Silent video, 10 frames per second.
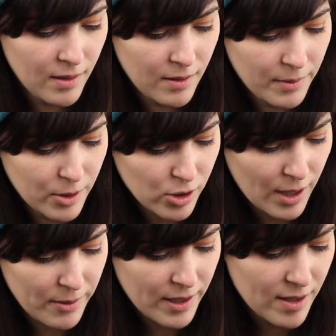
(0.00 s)
which
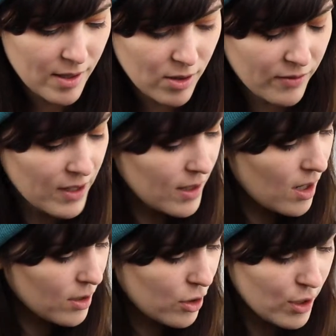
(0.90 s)
I realized there's a very
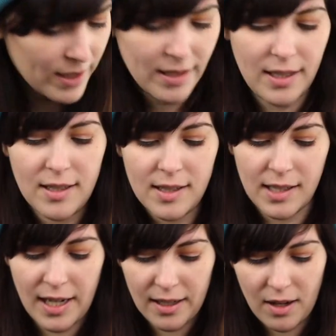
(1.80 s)
long string that needs to
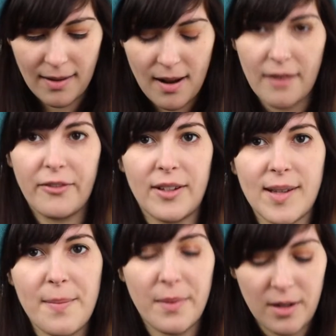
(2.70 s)
get cut off as
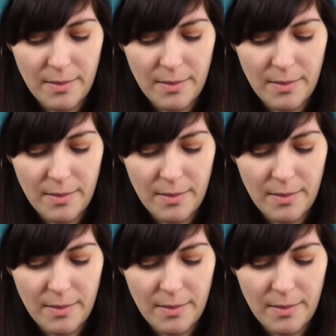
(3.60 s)
I'm